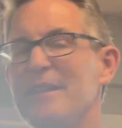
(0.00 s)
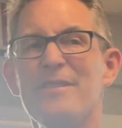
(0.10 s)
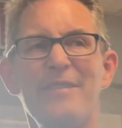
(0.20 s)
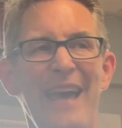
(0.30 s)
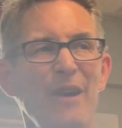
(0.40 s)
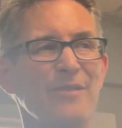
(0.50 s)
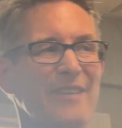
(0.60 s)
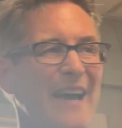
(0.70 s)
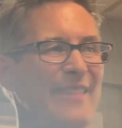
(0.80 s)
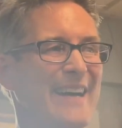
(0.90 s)
of just
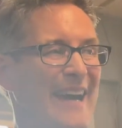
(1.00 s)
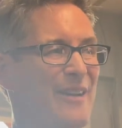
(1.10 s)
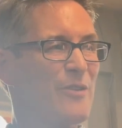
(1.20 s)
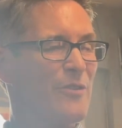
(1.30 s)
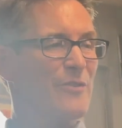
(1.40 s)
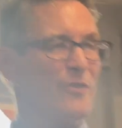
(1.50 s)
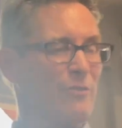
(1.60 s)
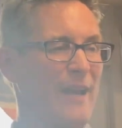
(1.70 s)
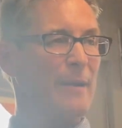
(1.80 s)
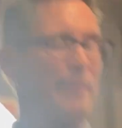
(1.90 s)
outside the lender's
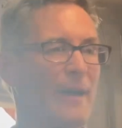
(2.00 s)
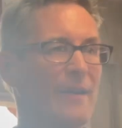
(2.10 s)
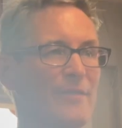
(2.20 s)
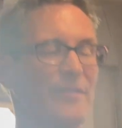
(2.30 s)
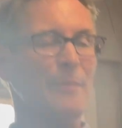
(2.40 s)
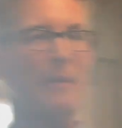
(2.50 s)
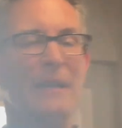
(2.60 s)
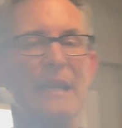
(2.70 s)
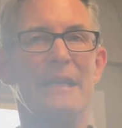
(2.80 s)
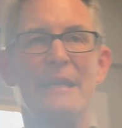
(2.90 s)
credit policy,
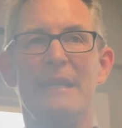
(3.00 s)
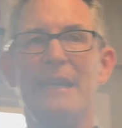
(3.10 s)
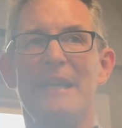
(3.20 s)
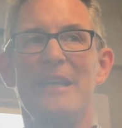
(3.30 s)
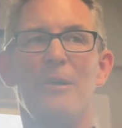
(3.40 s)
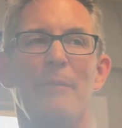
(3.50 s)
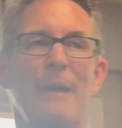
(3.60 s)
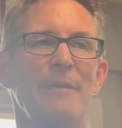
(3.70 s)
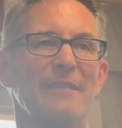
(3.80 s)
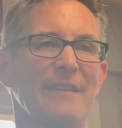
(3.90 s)
meaning,
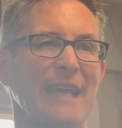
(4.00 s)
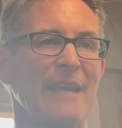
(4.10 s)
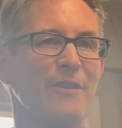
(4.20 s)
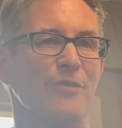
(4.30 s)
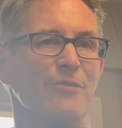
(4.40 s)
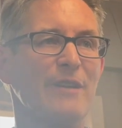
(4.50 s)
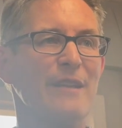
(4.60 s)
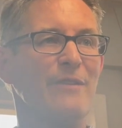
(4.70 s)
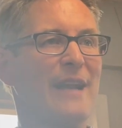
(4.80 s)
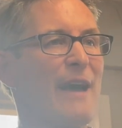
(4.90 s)
maybe it's an industry
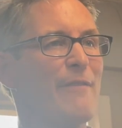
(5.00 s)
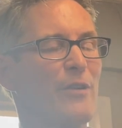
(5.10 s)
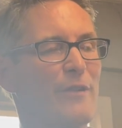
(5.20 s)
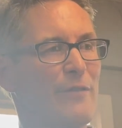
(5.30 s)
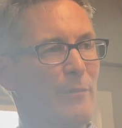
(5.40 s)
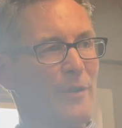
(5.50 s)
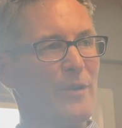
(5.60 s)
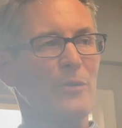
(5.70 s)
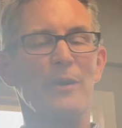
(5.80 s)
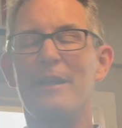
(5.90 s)
they're not very
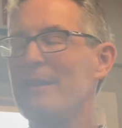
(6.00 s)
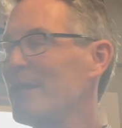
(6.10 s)
familiar with,